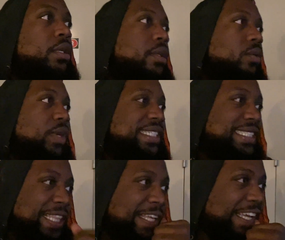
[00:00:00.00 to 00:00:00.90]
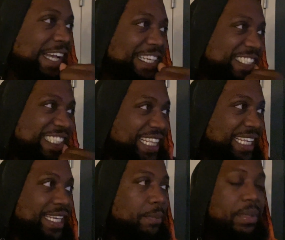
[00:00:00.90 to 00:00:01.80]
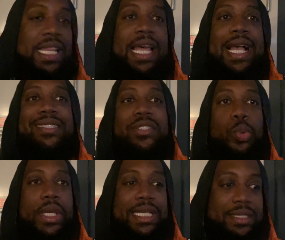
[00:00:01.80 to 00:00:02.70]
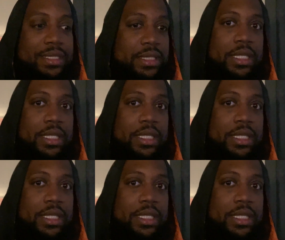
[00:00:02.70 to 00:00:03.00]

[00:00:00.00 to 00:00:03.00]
recently. I just cleaned it up in the last 2 weeks.